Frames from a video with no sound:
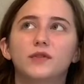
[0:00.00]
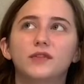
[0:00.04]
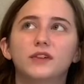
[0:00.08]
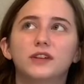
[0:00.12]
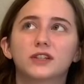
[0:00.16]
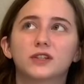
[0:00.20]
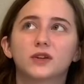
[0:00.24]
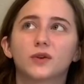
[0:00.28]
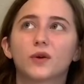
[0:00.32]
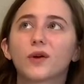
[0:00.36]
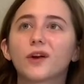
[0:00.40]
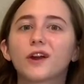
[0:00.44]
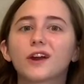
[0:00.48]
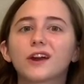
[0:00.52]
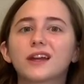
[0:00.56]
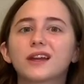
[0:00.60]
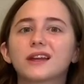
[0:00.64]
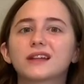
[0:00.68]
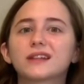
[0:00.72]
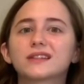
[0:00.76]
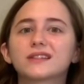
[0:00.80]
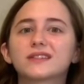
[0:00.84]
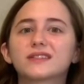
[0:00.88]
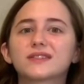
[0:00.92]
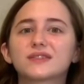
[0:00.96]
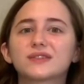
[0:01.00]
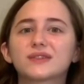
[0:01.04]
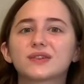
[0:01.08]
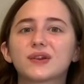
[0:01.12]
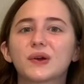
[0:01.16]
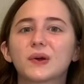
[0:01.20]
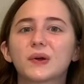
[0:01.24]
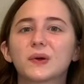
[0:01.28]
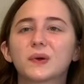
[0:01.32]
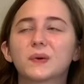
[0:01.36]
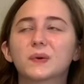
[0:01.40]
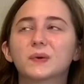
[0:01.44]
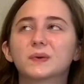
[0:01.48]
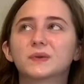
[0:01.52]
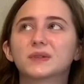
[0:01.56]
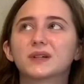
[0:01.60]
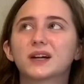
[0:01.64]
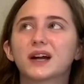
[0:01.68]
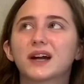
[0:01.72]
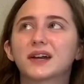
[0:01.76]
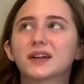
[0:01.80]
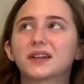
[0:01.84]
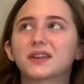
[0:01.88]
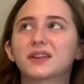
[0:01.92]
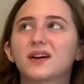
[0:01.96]
to Oregon, so
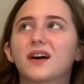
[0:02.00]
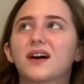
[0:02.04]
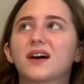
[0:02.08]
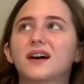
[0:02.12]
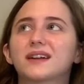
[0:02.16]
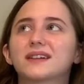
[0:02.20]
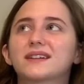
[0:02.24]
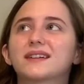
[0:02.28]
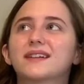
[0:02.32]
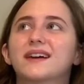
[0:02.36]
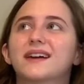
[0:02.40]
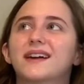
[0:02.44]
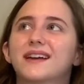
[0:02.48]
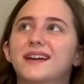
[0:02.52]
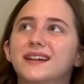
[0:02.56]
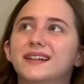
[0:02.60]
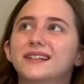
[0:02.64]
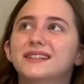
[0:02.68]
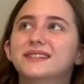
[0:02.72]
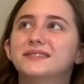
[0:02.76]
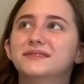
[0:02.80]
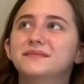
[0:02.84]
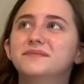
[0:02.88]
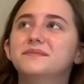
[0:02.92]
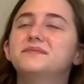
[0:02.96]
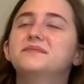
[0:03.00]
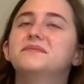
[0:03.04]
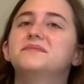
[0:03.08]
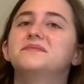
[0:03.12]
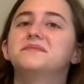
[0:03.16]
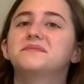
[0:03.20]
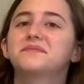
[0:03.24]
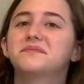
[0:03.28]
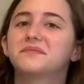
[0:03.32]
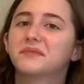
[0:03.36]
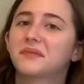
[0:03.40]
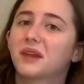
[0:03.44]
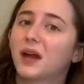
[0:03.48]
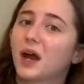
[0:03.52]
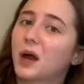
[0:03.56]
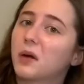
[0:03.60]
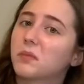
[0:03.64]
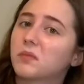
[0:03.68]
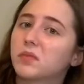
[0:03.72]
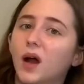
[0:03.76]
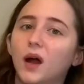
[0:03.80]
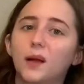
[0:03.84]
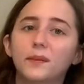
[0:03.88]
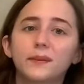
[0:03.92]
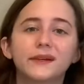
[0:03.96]
I thought like I'm
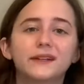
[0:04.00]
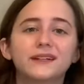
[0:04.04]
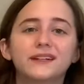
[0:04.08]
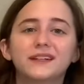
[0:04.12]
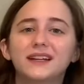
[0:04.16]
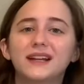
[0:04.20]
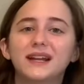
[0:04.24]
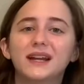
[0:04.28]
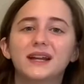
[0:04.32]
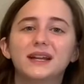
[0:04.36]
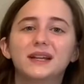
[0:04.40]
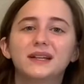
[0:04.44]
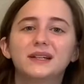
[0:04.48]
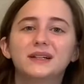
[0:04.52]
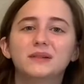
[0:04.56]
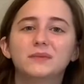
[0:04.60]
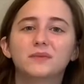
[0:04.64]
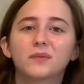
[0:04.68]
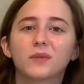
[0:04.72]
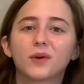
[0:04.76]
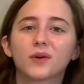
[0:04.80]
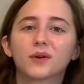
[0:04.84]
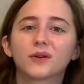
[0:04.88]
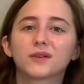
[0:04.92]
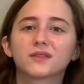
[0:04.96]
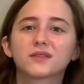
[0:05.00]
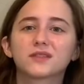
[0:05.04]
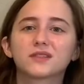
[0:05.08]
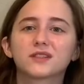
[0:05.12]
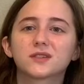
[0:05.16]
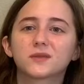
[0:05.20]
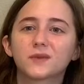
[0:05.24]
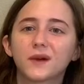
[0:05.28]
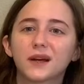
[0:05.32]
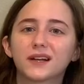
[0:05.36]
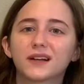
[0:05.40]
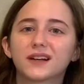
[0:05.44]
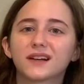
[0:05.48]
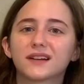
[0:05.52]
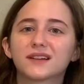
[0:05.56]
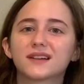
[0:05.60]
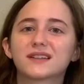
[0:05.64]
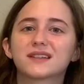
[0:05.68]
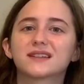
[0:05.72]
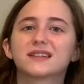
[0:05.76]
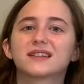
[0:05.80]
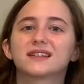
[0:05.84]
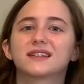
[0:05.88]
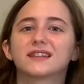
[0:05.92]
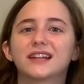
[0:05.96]
probably gonna need more
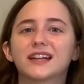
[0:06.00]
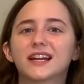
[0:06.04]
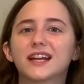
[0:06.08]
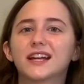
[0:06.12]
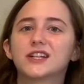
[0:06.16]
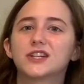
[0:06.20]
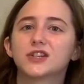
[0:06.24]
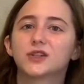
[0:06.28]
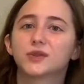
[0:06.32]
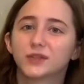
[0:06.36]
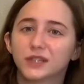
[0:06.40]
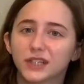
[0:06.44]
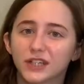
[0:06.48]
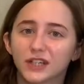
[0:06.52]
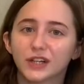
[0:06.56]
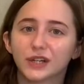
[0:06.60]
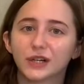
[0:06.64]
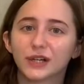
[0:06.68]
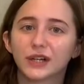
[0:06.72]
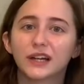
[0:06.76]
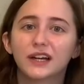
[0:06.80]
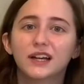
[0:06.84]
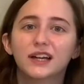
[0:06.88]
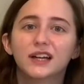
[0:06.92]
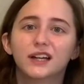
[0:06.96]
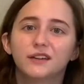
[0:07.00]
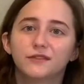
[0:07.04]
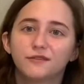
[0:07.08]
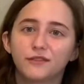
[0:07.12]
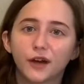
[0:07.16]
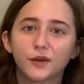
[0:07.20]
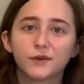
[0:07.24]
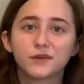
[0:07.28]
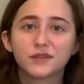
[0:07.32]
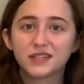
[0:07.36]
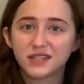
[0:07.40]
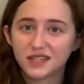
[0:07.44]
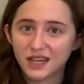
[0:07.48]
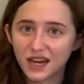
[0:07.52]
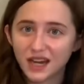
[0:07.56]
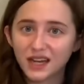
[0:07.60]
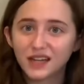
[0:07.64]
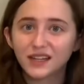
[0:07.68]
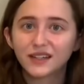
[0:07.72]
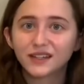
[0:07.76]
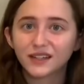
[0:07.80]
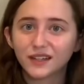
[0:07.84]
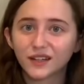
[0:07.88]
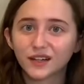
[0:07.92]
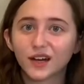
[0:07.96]
sweaters than I do here. If I was staying
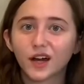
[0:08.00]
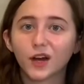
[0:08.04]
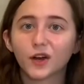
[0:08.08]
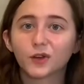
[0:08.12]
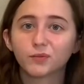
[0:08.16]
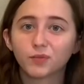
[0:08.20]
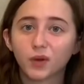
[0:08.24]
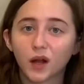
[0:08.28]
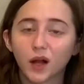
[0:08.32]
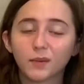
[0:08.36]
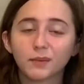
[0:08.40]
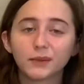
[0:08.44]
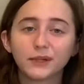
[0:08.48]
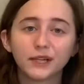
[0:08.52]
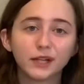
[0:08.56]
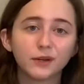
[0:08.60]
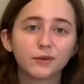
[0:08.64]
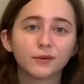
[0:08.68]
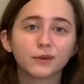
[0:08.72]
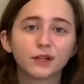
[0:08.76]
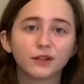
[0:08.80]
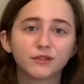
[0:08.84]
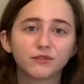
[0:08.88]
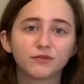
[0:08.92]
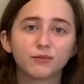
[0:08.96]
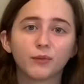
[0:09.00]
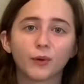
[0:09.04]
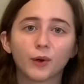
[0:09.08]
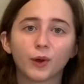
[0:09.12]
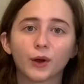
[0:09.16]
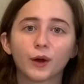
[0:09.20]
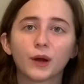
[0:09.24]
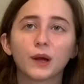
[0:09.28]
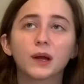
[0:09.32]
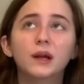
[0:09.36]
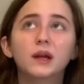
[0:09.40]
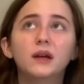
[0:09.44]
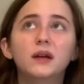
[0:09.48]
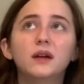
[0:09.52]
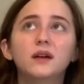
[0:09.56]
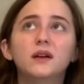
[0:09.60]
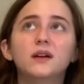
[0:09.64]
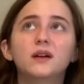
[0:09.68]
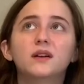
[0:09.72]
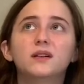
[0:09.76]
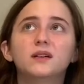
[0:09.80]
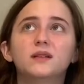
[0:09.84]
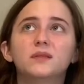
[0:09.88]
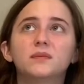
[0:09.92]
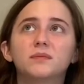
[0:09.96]
here, I'd probably get rid of more,
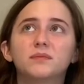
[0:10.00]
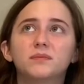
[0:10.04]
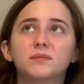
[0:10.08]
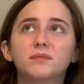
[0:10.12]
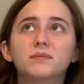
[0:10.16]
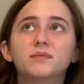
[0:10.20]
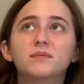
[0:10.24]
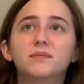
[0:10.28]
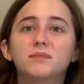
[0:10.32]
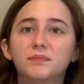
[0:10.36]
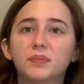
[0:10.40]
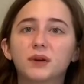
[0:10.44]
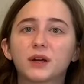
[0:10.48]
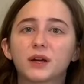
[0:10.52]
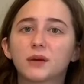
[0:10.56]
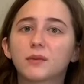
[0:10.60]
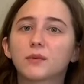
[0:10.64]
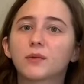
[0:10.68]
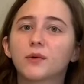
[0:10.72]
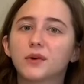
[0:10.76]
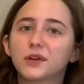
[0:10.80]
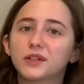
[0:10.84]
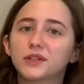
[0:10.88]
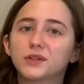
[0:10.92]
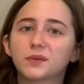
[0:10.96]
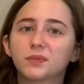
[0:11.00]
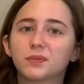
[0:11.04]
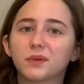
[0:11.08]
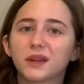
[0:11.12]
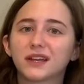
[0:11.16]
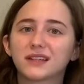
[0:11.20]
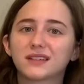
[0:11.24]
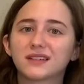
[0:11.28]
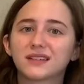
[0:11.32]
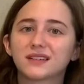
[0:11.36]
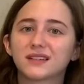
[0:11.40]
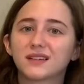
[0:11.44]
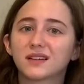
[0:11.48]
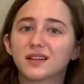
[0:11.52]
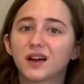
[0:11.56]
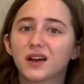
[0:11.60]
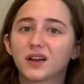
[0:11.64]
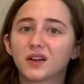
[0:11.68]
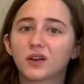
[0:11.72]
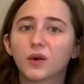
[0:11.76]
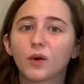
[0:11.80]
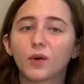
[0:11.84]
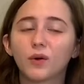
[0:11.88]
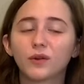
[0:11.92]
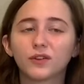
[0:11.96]
but I'm going to a place that's a lot
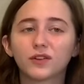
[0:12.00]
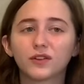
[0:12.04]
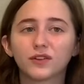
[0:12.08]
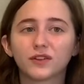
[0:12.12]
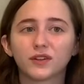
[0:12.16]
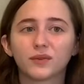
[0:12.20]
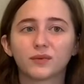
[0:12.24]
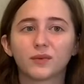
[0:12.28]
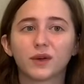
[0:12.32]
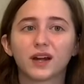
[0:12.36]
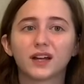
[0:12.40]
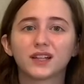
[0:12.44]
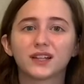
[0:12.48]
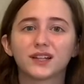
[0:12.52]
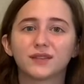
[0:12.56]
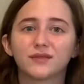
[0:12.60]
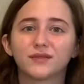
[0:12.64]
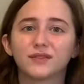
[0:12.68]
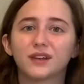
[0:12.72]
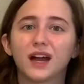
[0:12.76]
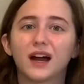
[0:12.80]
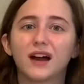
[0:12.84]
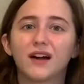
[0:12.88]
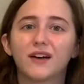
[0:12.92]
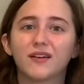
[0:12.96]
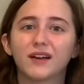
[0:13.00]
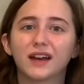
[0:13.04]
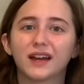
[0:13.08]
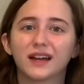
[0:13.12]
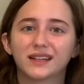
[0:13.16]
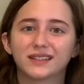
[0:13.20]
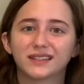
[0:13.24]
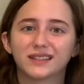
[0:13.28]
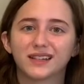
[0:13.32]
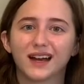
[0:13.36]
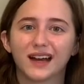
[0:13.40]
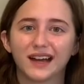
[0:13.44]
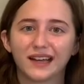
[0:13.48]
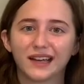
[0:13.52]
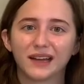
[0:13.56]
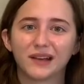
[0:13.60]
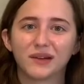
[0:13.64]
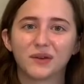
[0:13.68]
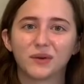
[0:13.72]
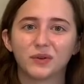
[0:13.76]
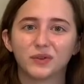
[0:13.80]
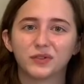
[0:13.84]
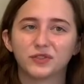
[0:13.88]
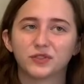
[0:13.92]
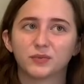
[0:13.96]
colder than where I live now, and I get
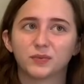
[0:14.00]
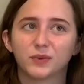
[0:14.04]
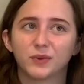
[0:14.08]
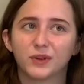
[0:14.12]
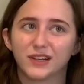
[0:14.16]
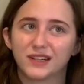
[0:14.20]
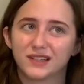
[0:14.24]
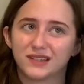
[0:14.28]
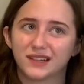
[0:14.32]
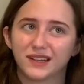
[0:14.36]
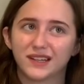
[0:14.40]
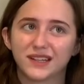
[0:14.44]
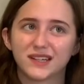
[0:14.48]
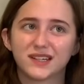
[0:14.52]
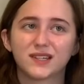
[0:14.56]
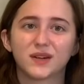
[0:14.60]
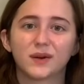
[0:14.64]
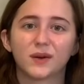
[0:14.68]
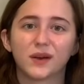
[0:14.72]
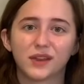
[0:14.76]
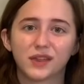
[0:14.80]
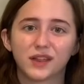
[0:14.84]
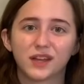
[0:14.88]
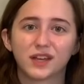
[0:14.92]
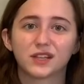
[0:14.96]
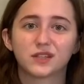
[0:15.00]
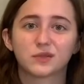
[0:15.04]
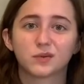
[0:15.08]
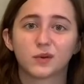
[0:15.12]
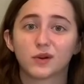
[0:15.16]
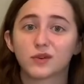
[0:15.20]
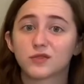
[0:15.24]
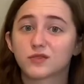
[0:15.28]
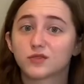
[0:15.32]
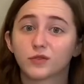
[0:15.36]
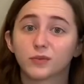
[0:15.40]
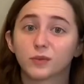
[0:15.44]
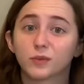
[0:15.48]
cold super easily, so I think sweaters will be